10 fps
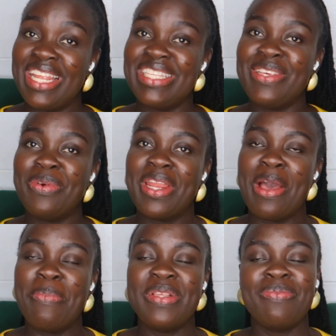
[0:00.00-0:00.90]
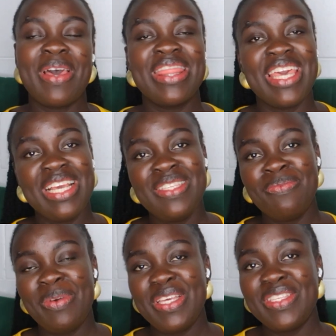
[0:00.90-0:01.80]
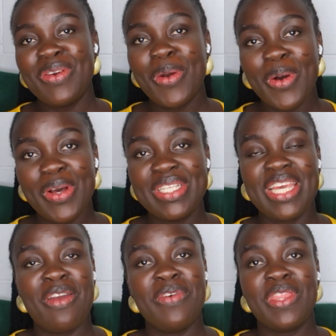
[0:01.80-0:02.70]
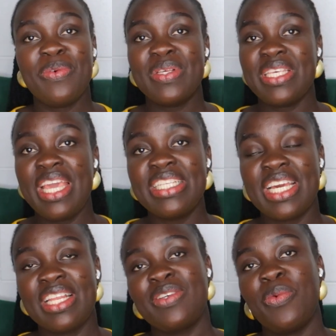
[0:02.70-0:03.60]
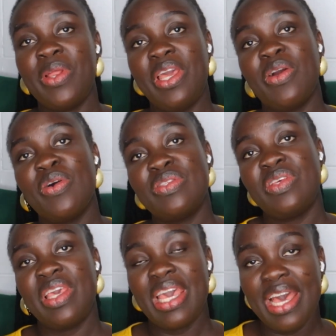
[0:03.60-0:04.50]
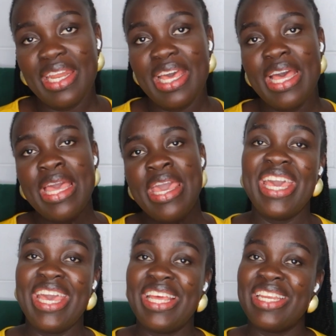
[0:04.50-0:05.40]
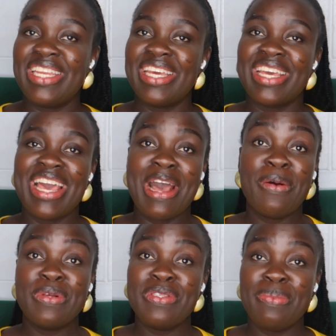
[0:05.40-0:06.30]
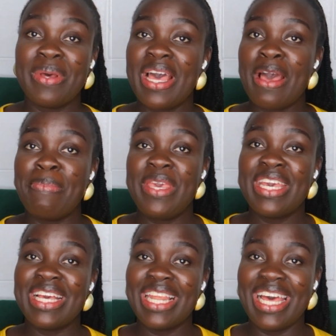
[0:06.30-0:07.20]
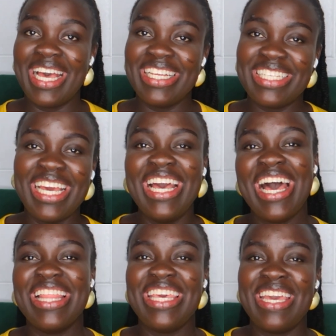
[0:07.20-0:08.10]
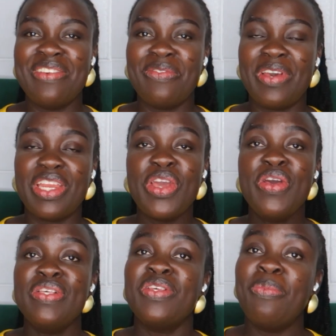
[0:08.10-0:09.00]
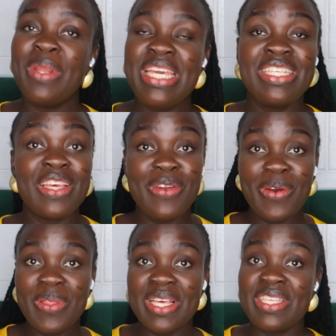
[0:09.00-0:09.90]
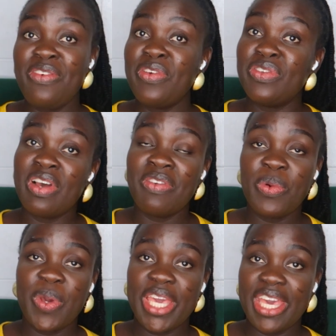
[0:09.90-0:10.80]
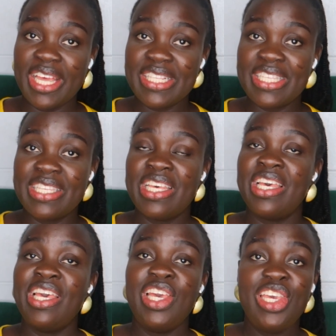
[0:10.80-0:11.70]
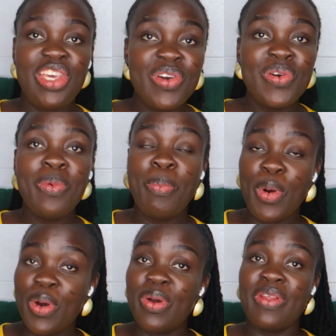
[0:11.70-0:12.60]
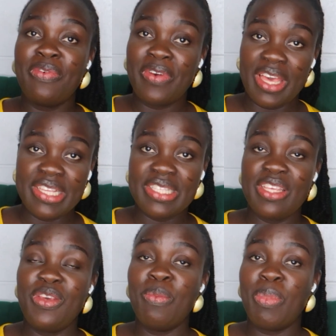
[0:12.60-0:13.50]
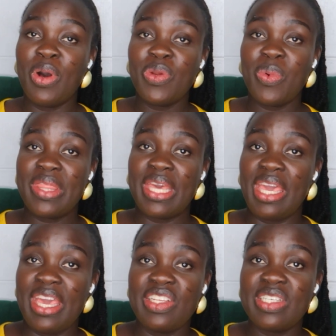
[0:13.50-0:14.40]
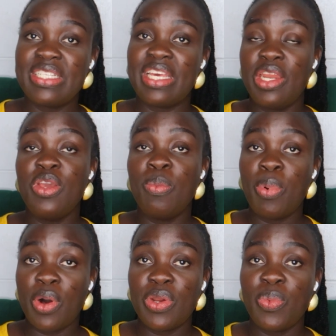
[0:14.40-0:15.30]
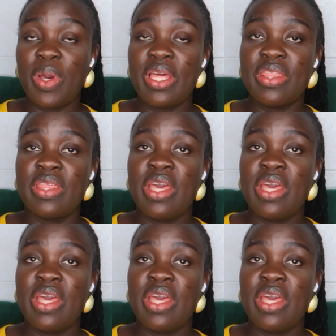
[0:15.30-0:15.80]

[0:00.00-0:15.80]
let's see what happens. But thanks be to God, everything was intact when it got to Ghana, and I was super happy and glad at the end of it. So please know this, if you're traveling with kids, you board first. You board with the aged and you board with